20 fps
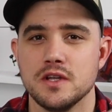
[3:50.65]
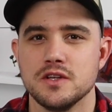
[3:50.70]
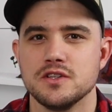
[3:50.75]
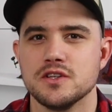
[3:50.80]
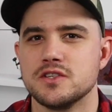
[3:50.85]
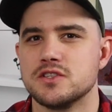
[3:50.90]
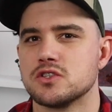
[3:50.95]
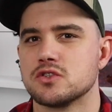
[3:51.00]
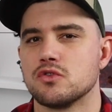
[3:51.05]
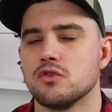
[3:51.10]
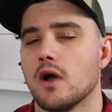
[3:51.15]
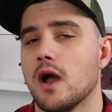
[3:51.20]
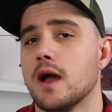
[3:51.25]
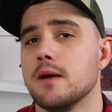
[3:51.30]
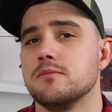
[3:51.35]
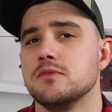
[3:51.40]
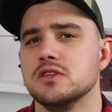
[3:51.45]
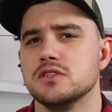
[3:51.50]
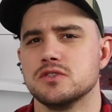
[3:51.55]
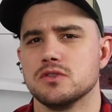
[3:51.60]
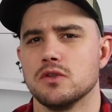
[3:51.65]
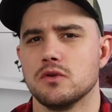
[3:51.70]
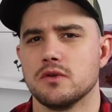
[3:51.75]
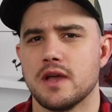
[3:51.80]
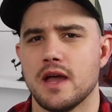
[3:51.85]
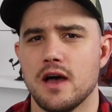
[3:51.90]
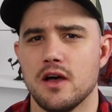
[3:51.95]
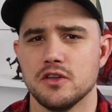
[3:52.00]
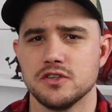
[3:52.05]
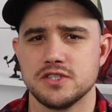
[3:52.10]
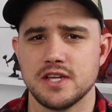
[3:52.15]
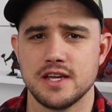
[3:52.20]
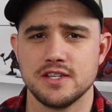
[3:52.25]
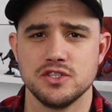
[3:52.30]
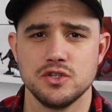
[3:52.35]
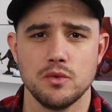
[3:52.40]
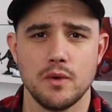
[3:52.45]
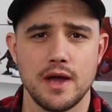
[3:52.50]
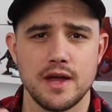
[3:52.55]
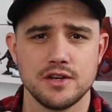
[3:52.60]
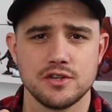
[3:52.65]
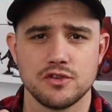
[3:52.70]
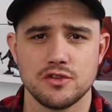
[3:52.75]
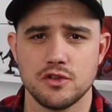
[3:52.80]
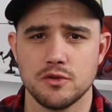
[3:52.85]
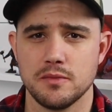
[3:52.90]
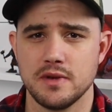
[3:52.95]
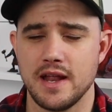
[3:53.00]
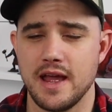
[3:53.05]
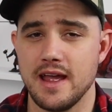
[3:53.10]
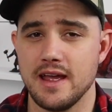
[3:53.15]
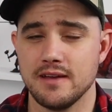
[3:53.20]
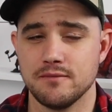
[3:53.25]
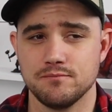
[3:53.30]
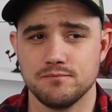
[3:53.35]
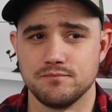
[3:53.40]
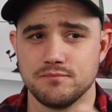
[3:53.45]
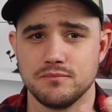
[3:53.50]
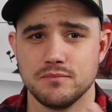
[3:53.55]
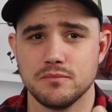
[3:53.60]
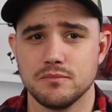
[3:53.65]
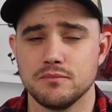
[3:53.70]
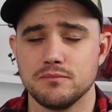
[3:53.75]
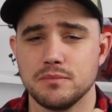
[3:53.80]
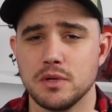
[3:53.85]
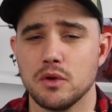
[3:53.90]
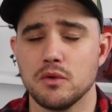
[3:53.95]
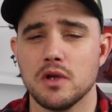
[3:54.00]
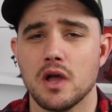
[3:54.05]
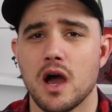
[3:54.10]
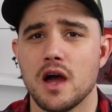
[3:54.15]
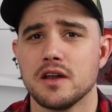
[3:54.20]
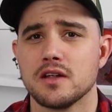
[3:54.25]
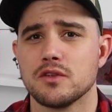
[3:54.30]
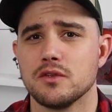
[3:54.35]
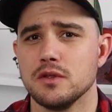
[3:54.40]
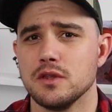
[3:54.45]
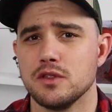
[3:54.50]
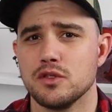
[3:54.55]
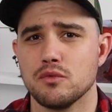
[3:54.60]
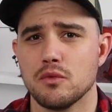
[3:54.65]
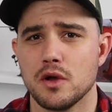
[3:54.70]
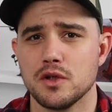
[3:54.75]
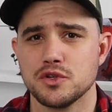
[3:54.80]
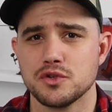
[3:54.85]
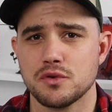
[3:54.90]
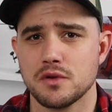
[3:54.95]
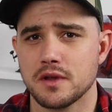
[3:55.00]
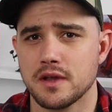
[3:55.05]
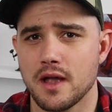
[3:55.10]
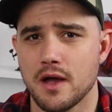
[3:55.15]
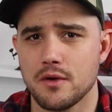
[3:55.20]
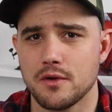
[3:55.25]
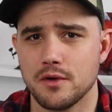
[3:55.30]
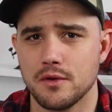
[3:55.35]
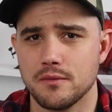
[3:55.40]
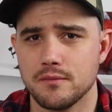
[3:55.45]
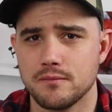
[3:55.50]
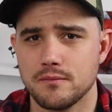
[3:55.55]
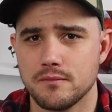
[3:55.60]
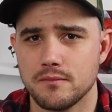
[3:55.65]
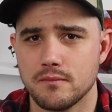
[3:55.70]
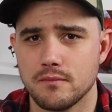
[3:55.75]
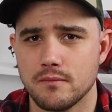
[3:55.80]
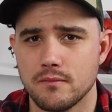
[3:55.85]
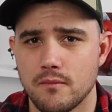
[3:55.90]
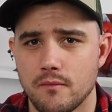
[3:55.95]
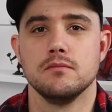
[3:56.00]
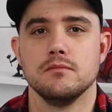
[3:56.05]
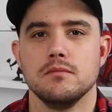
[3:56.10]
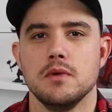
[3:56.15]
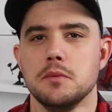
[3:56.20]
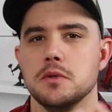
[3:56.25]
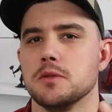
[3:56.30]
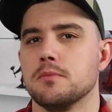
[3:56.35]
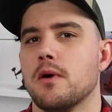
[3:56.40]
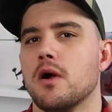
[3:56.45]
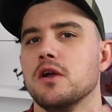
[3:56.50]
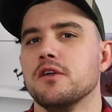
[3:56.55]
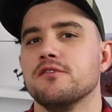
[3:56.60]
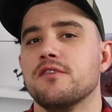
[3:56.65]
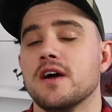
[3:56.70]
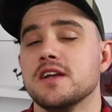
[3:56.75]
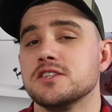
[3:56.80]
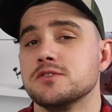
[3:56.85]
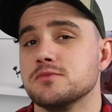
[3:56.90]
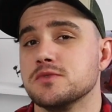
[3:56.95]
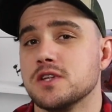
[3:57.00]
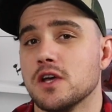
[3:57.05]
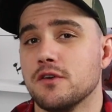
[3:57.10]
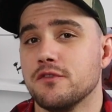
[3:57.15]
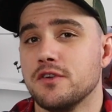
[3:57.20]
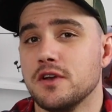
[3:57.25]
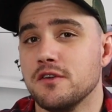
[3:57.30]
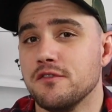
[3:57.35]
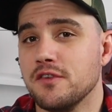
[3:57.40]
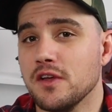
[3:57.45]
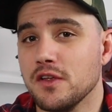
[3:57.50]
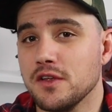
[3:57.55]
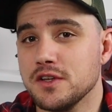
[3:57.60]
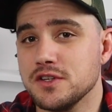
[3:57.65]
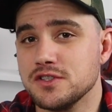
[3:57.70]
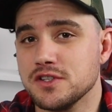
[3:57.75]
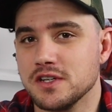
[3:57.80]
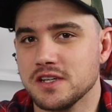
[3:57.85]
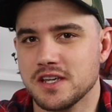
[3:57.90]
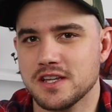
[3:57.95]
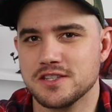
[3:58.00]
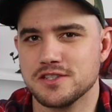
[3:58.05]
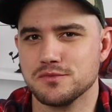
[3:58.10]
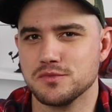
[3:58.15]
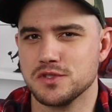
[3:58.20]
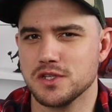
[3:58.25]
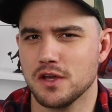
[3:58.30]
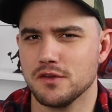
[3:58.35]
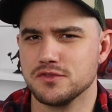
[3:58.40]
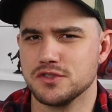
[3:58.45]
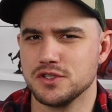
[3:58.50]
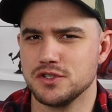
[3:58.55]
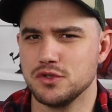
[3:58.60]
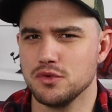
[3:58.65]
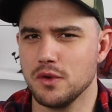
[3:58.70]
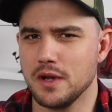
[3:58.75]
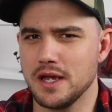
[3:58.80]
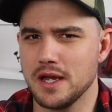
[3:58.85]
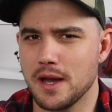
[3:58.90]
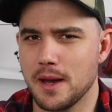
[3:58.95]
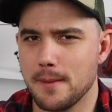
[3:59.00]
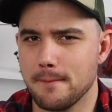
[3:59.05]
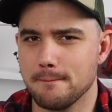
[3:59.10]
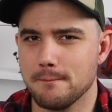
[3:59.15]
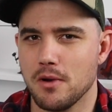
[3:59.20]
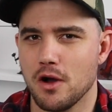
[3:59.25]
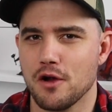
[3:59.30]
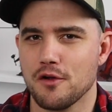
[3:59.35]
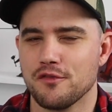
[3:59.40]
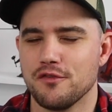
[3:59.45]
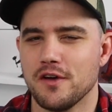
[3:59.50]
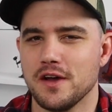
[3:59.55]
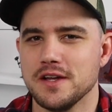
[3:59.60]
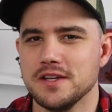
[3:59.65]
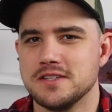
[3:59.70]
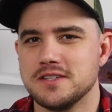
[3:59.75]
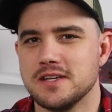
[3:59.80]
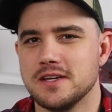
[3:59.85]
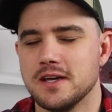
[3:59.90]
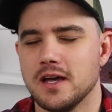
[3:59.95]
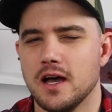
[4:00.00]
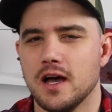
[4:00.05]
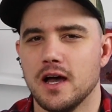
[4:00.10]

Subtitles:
Describe these locales as you enter them and periodically throughout your encounter. Maybe the party finds himself in a village and gets themselves into a bar fight.